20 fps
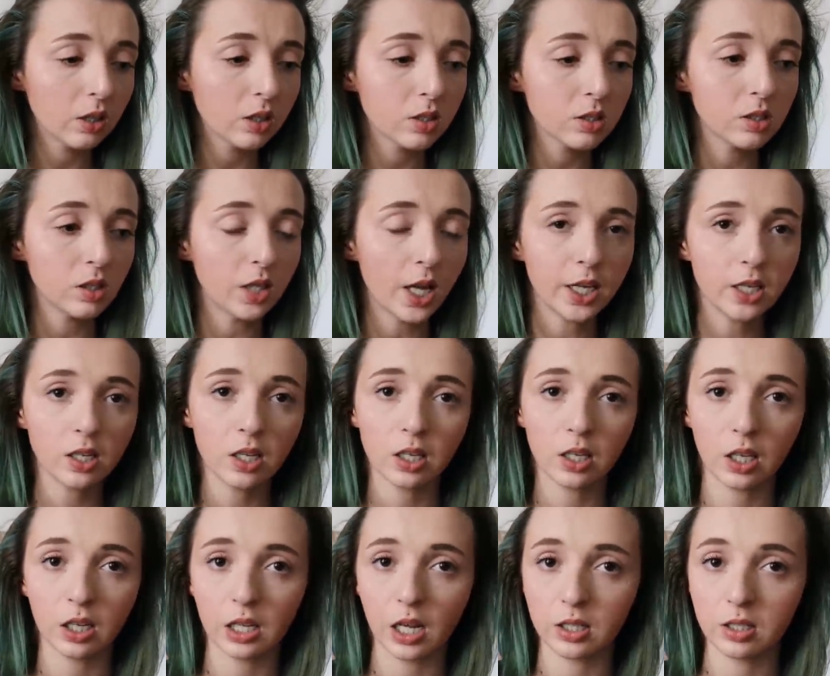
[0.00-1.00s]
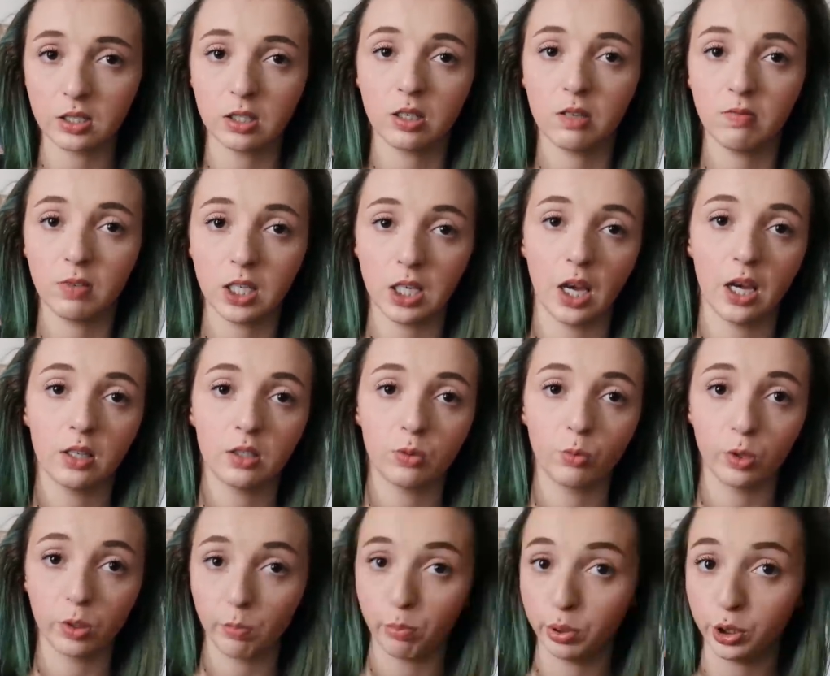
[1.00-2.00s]
there's a lightning kit at
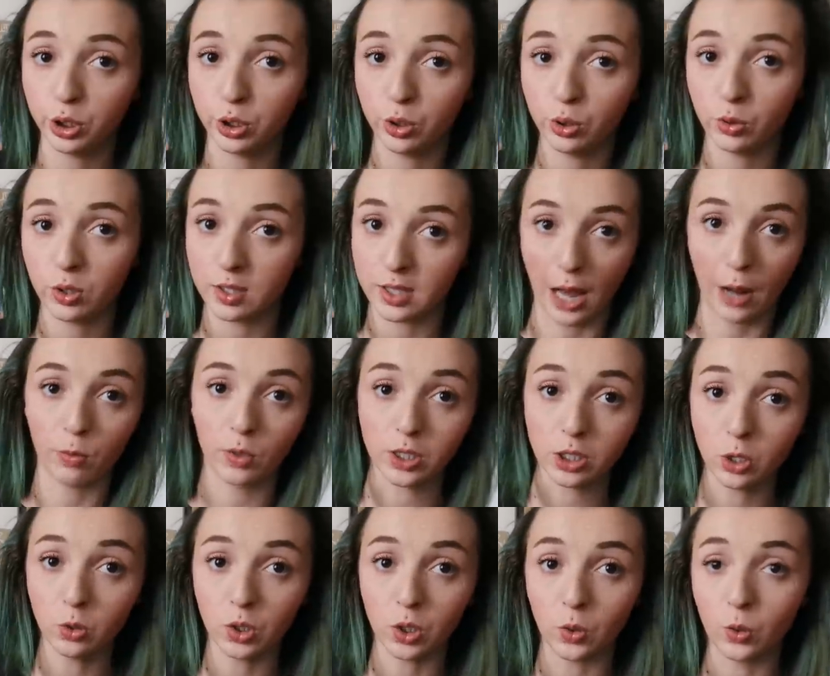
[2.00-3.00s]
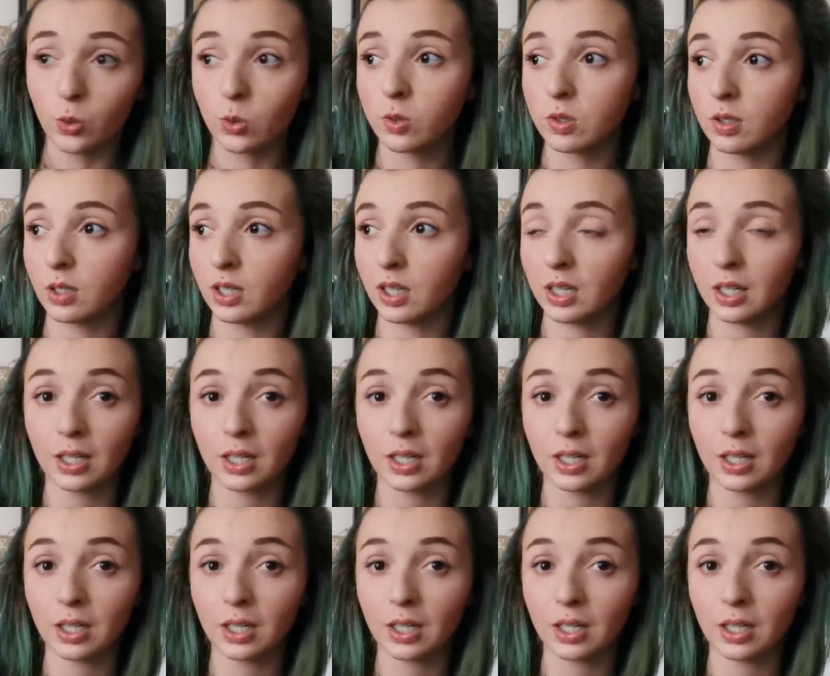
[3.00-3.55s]
CVS with blue, is that what you use?